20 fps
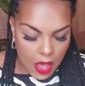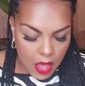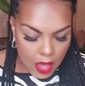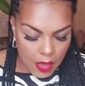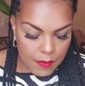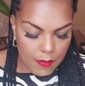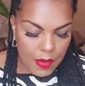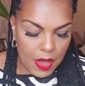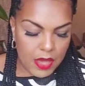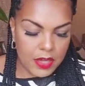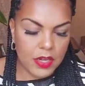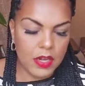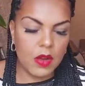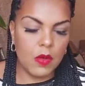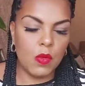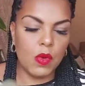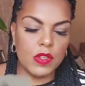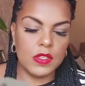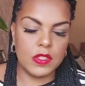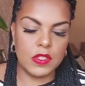I don't
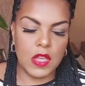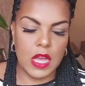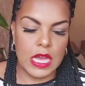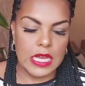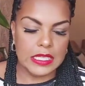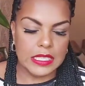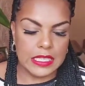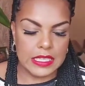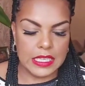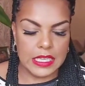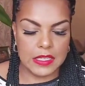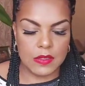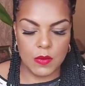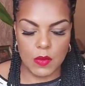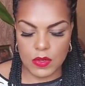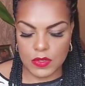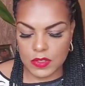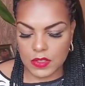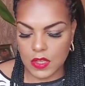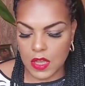know what size this
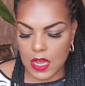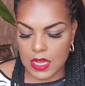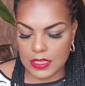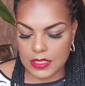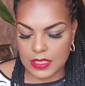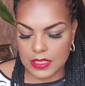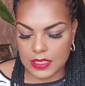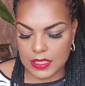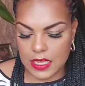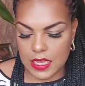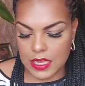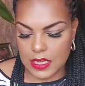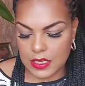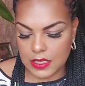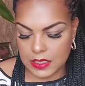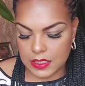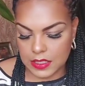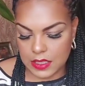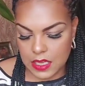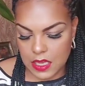is. What size is
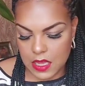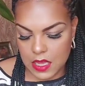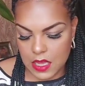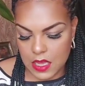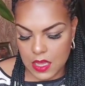this?